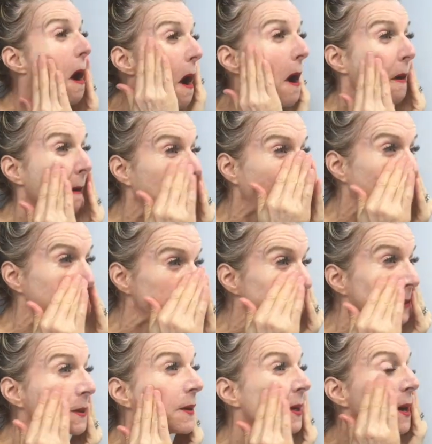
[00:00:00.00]
All right,
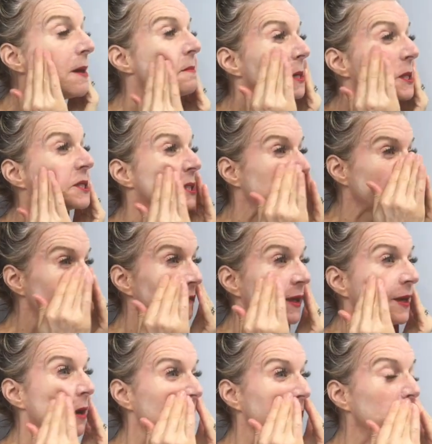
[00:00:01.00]
so I got my
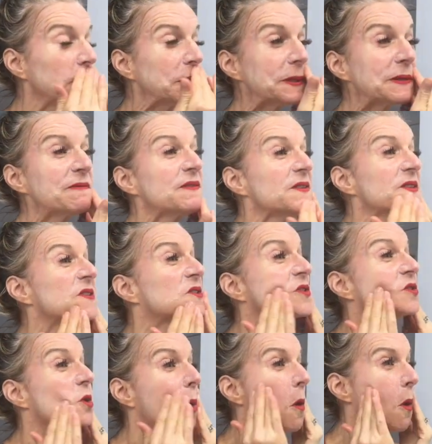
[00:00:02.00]
CeraVe on. It just feels
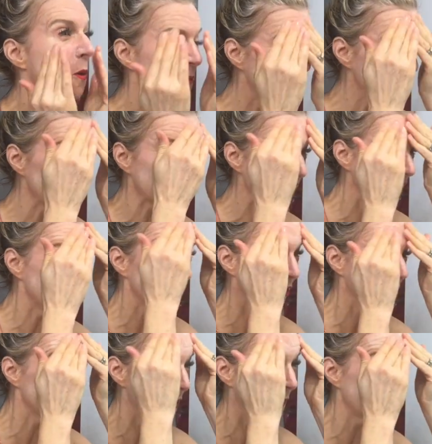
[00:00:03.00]
so freaking
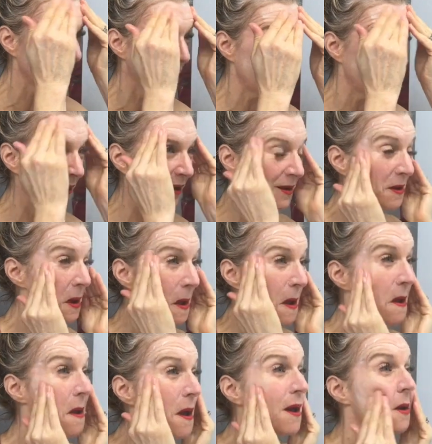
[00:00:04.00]
good going on.
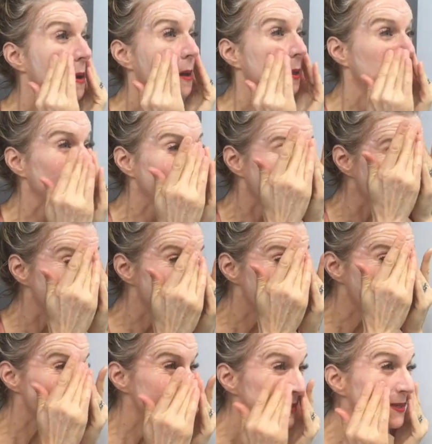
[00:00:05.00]
Like
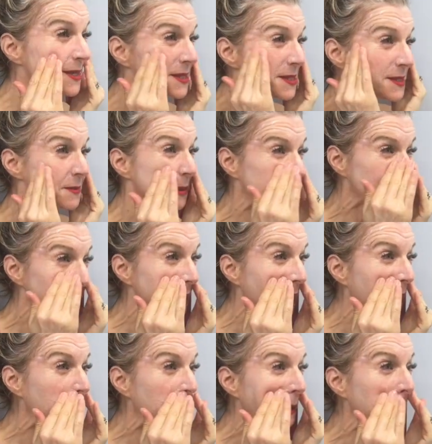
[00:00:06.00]
it's really
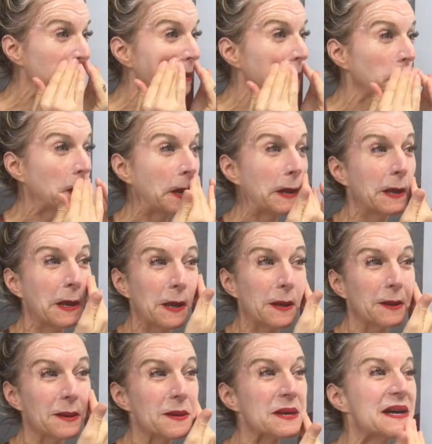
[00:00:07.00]
light and
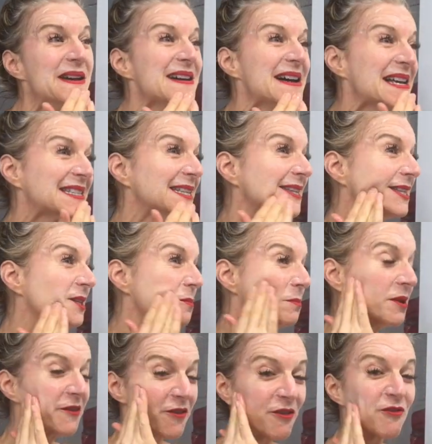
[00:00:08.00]
has a little
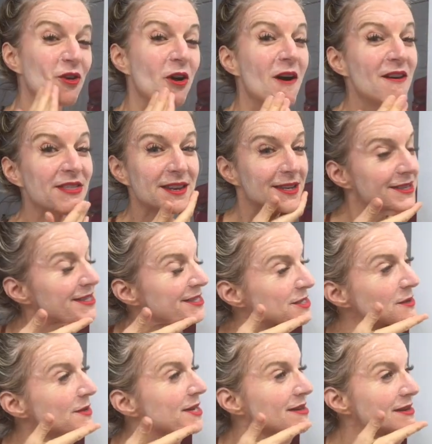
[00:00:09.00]
bit of a frothiness
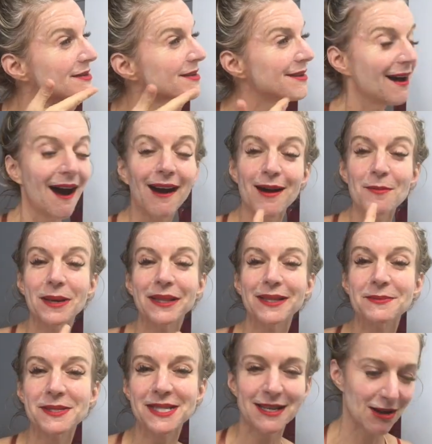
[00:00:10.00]
to it. I got my
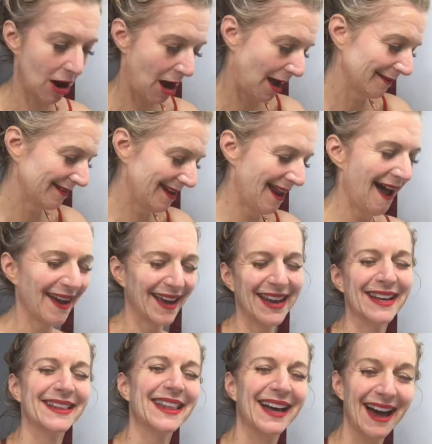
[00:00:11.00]
lipstick on.
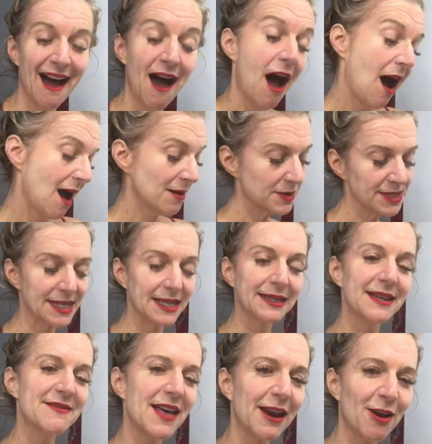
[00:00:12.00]
I'm just gonna
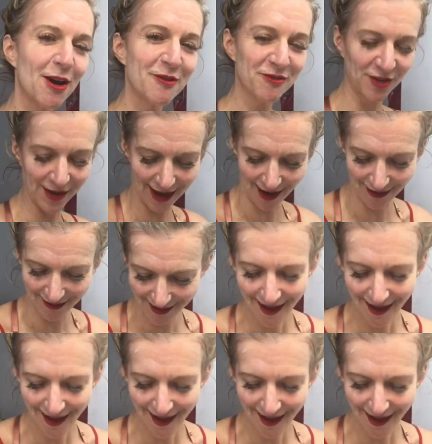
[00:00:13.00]
leave that on for now.